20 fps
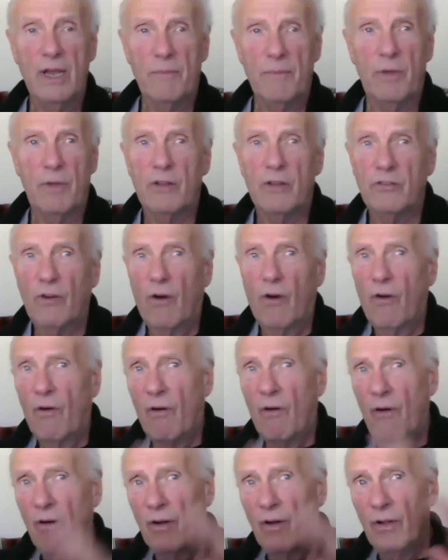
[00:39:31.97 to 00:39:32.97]
But it's
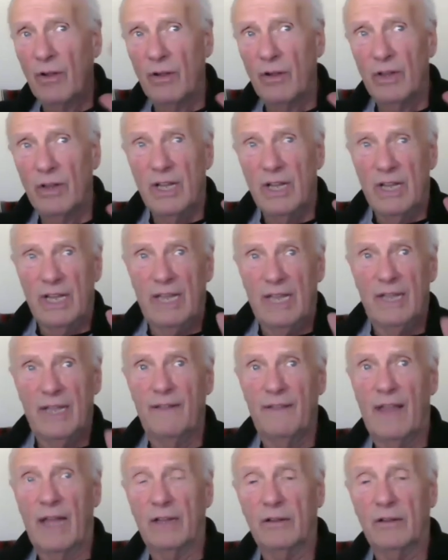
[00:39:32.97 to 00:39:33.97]
all
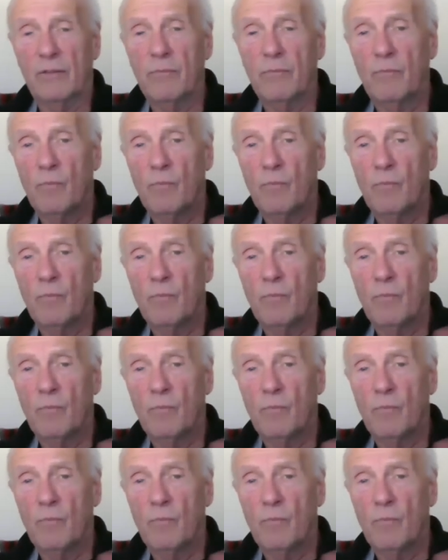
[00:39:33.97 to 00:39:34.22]
in that